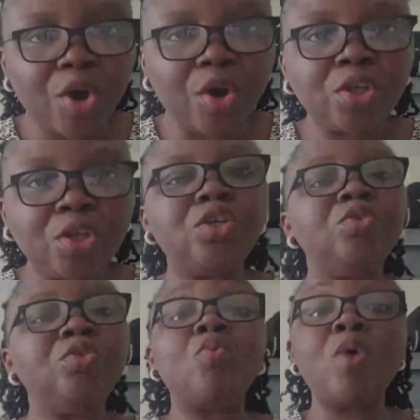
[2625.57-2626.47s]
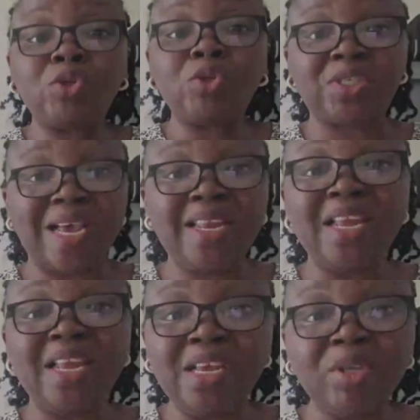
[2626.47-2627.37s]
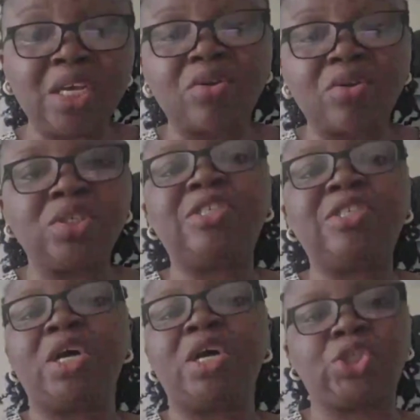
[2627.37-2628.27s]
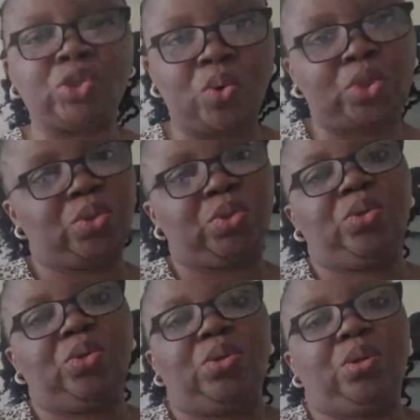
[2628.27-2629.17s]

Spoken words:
Because once you sign a limited contract, you are stopped.